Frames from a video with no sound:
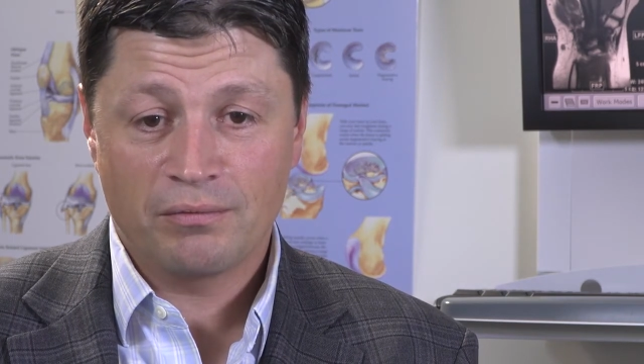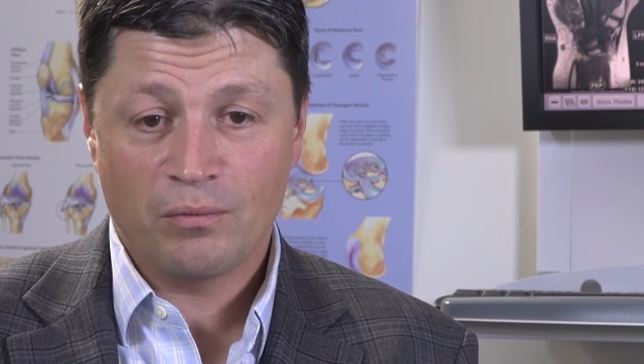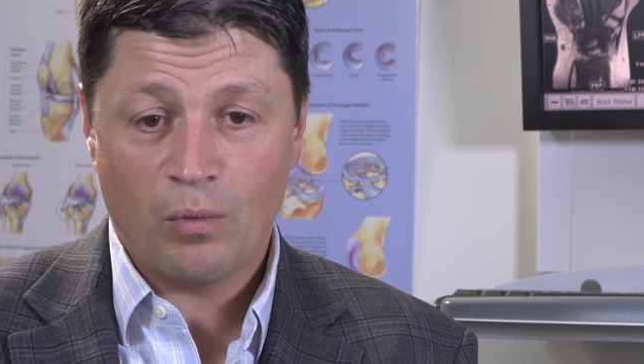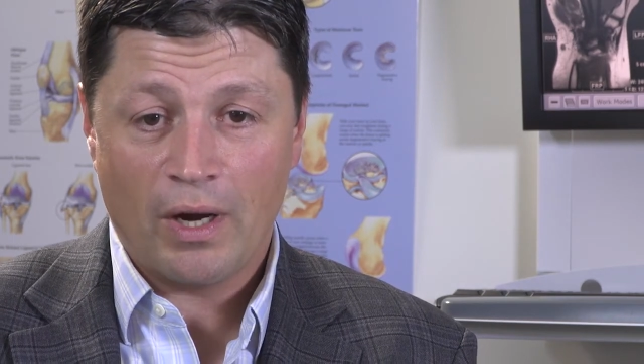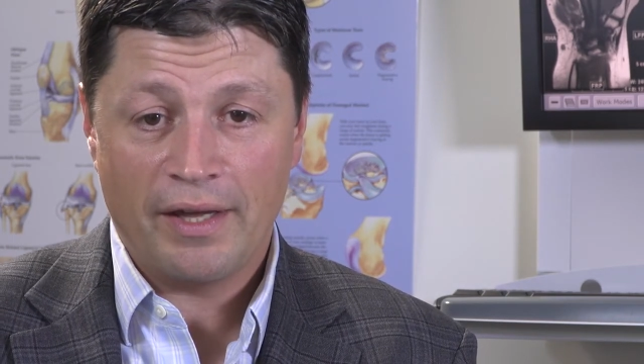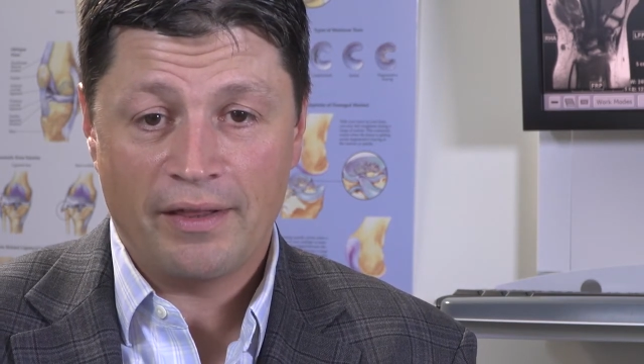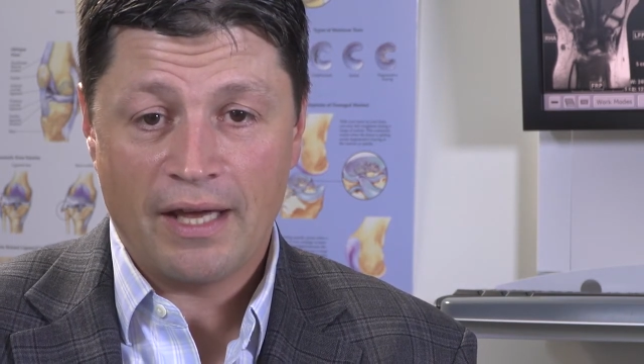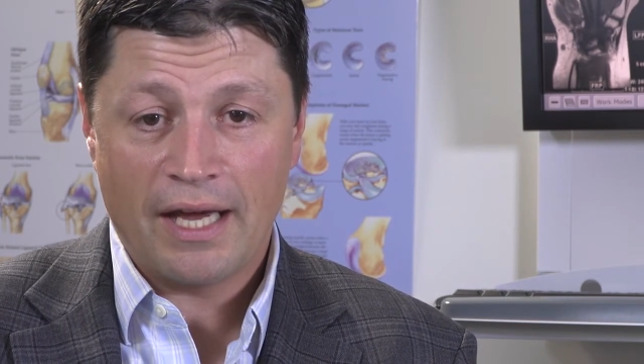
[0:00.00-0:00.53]

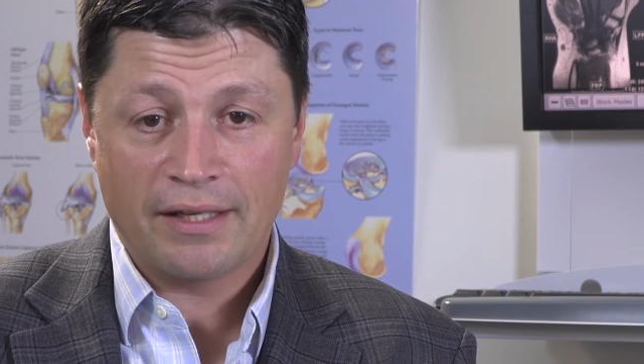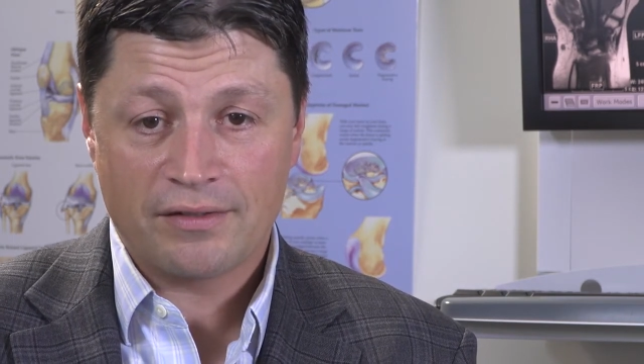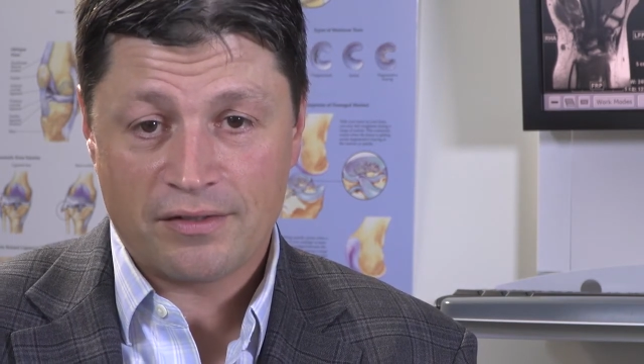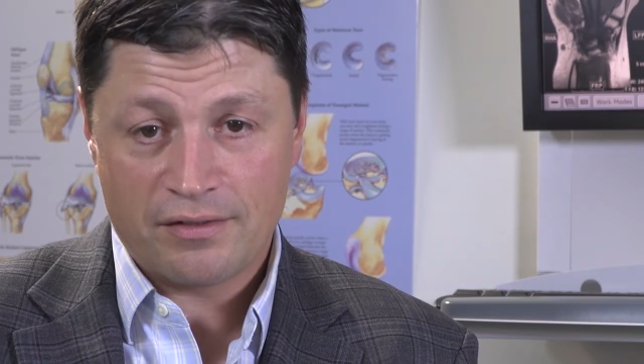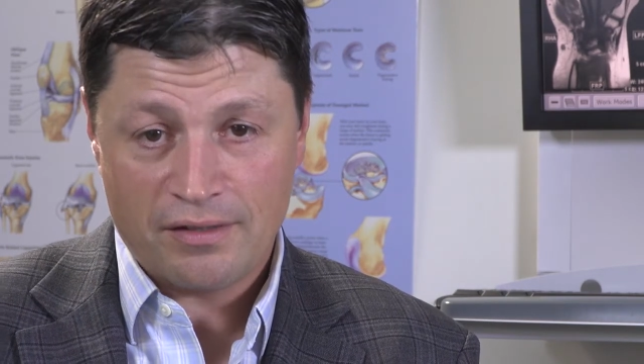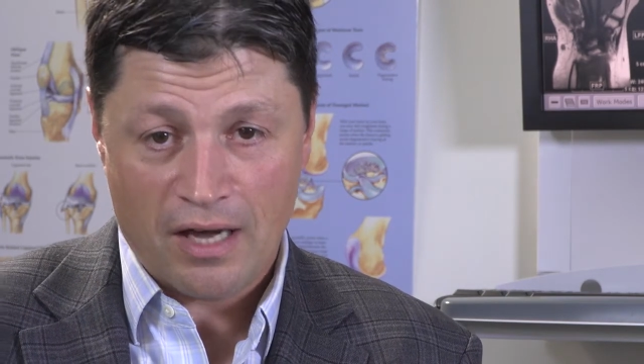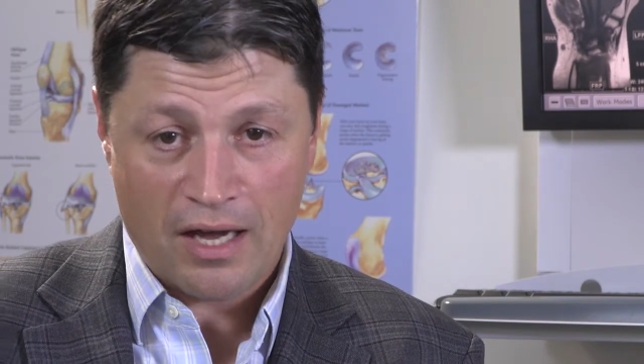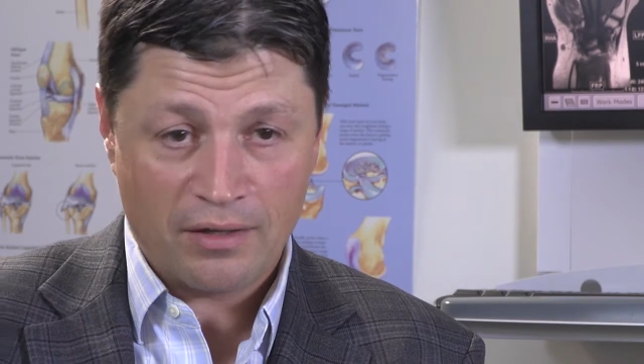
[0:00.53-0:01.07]
why
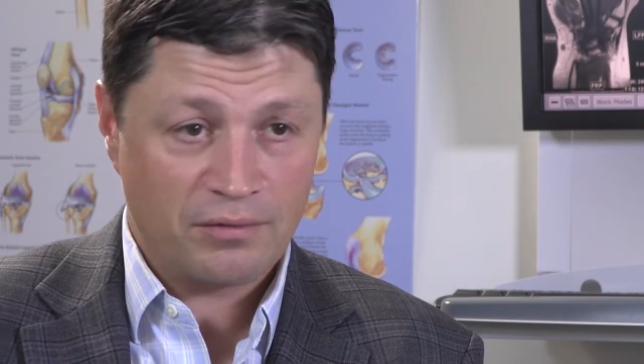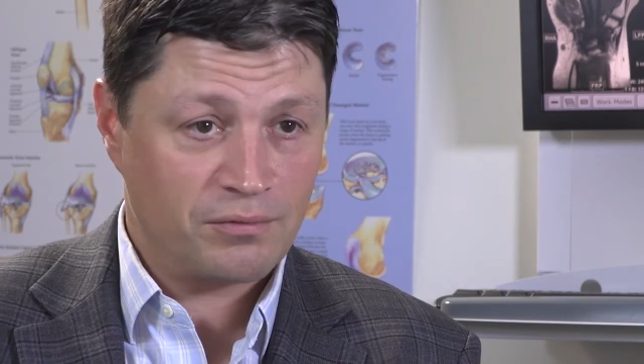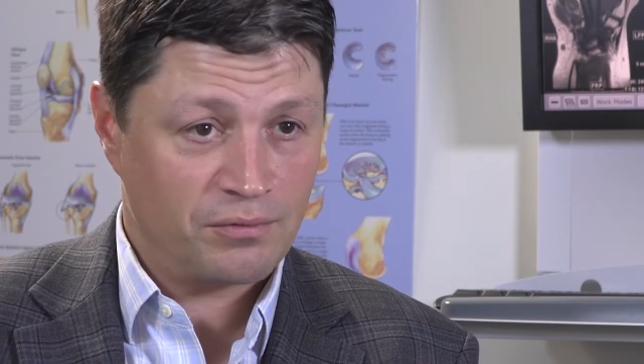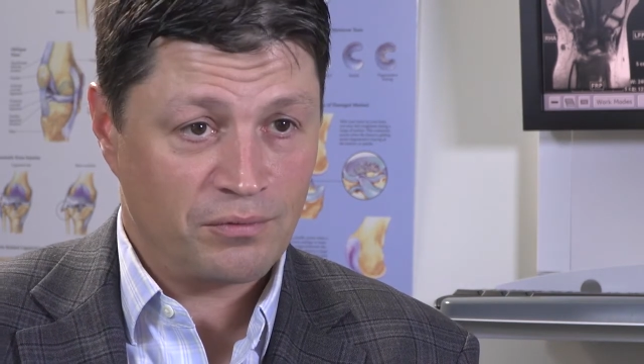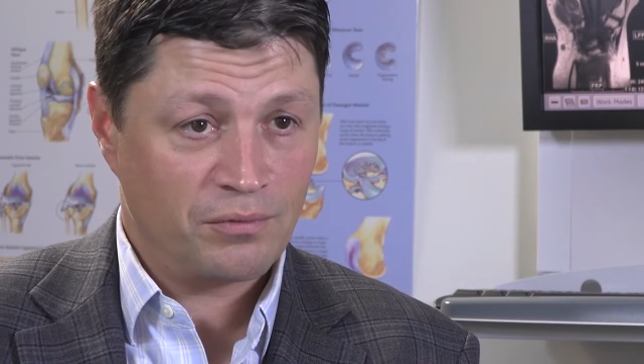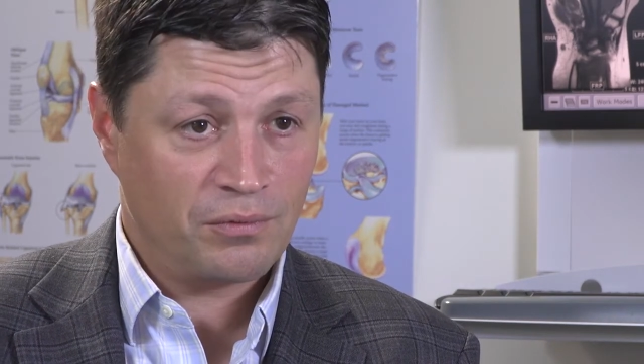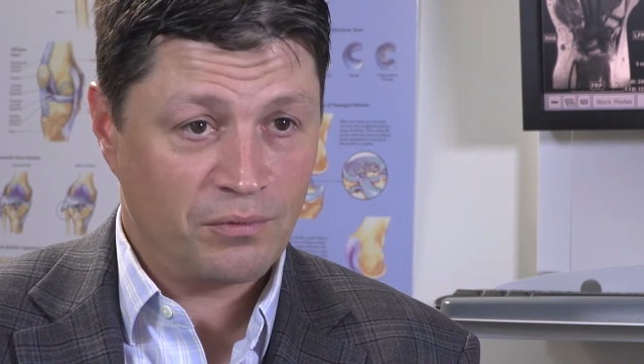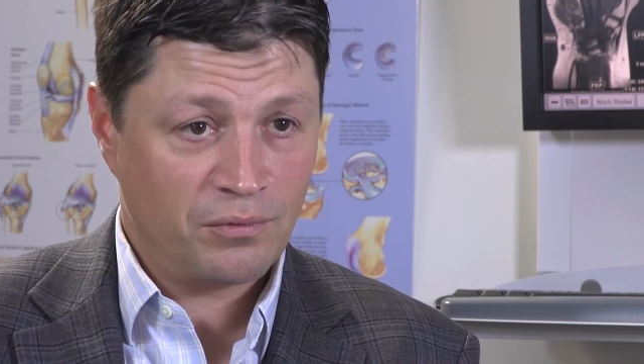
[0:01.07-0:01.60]
that's not
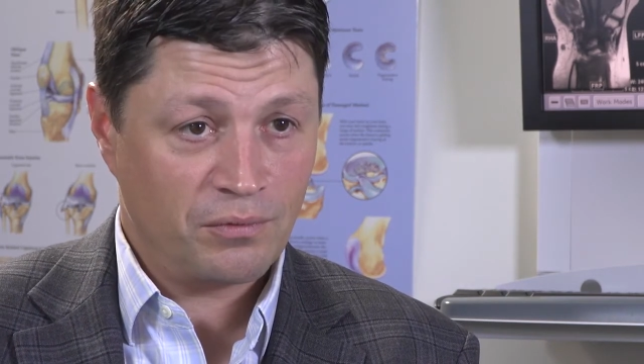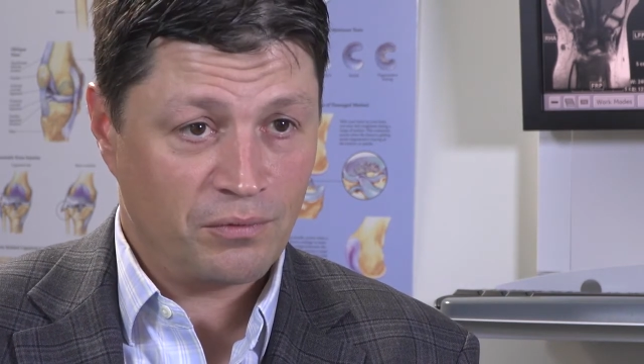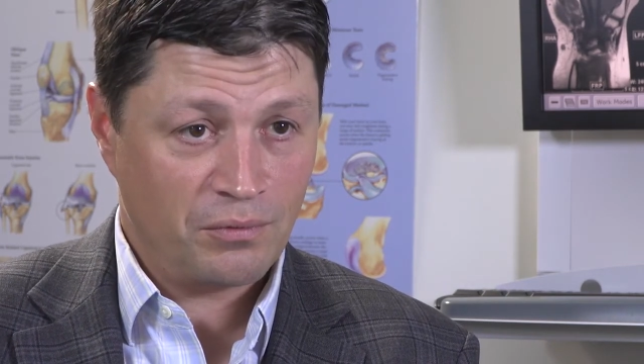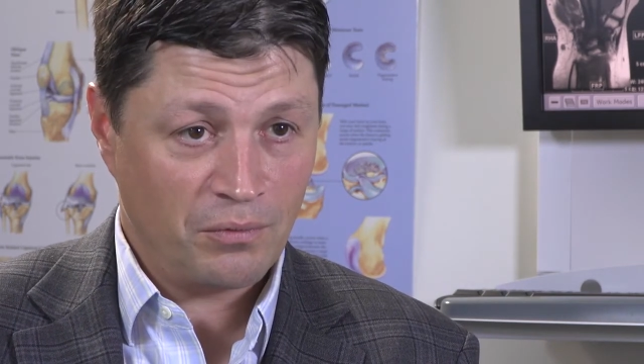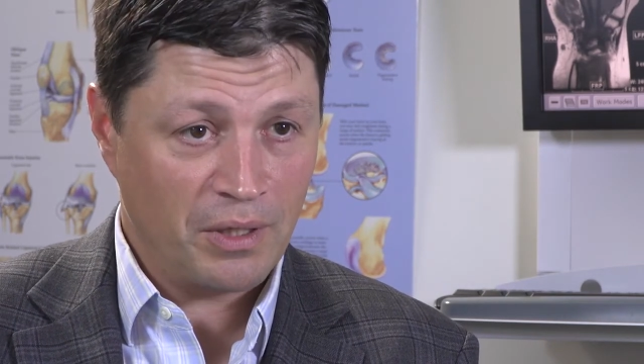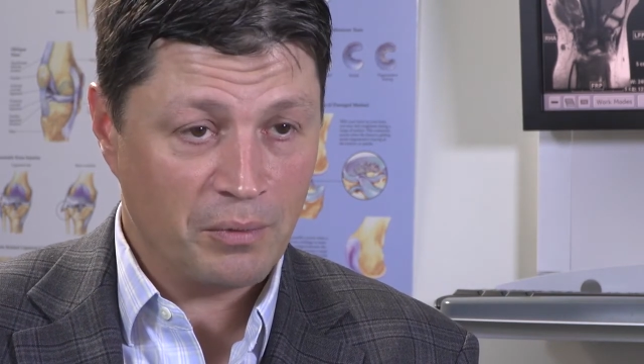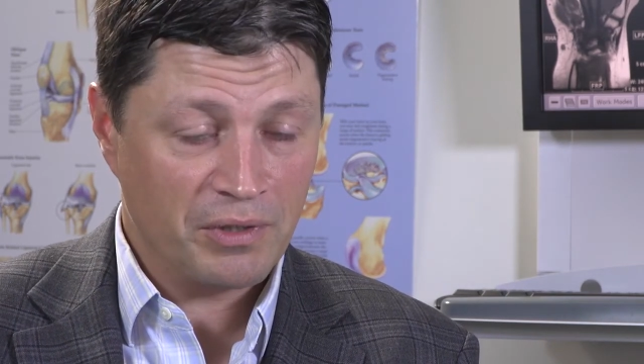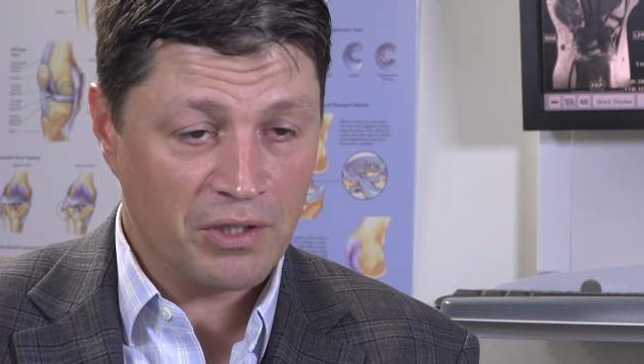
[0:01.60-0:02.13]

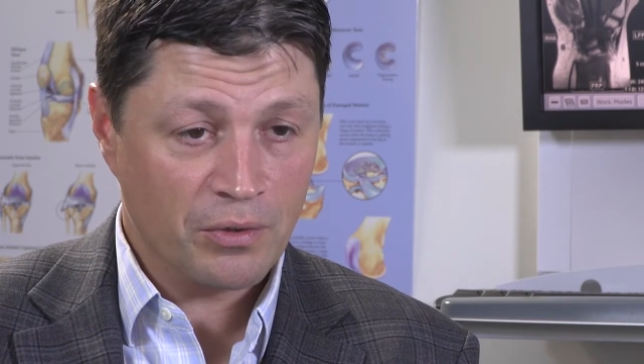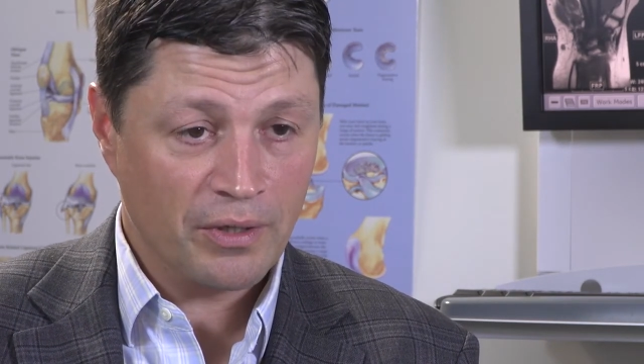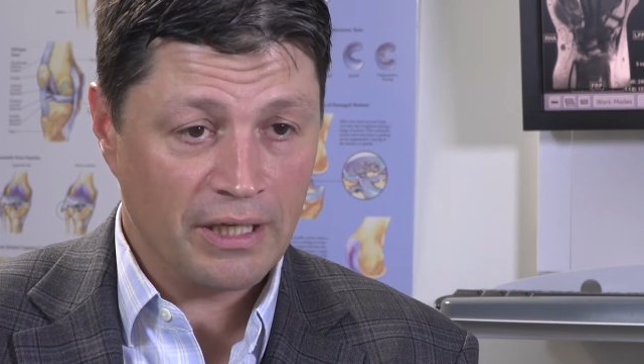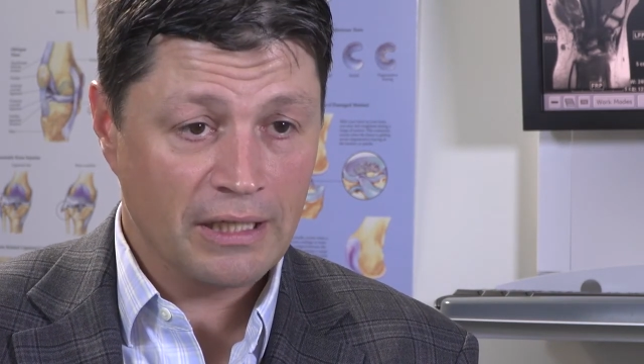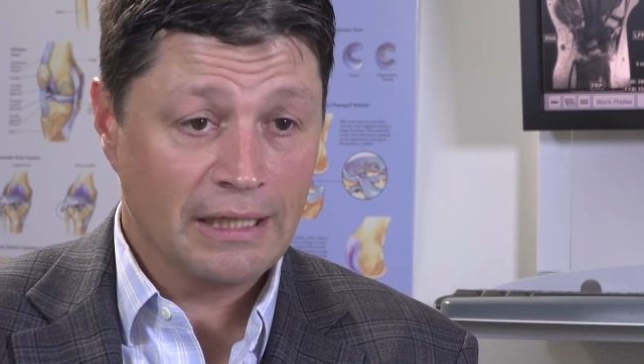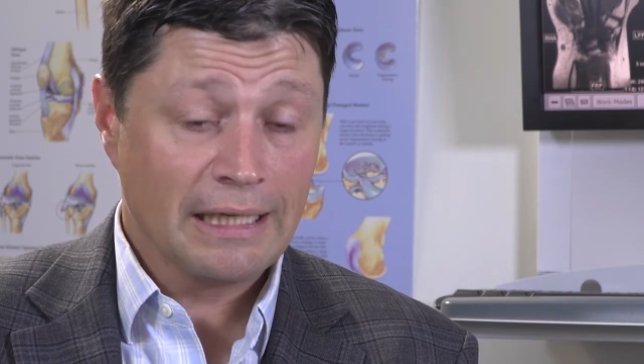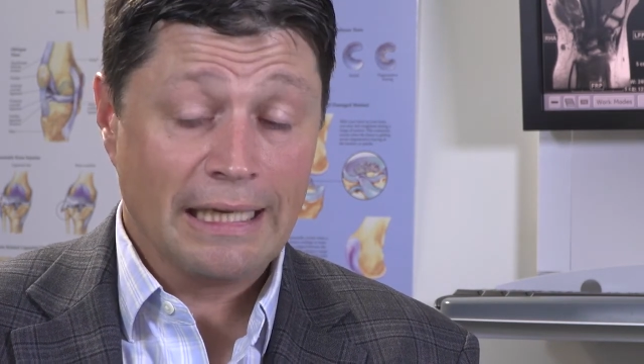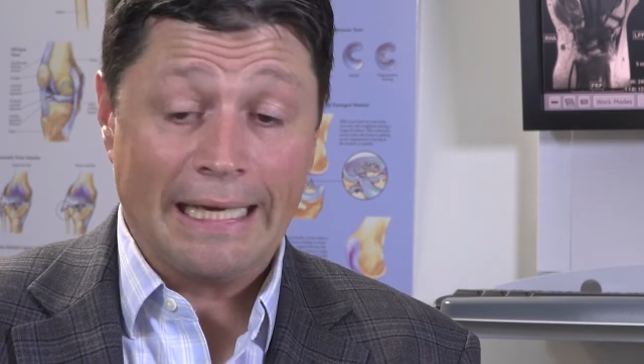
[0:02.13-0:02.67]
when we do
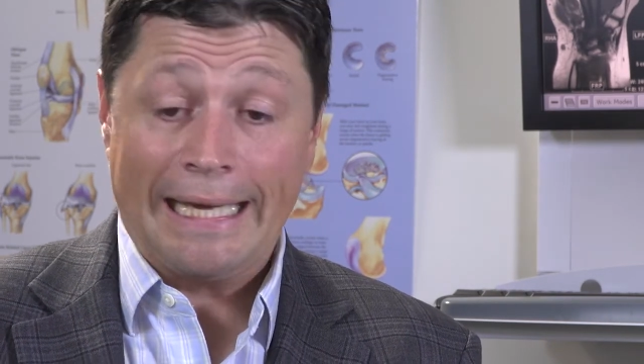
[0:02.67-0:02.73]
it.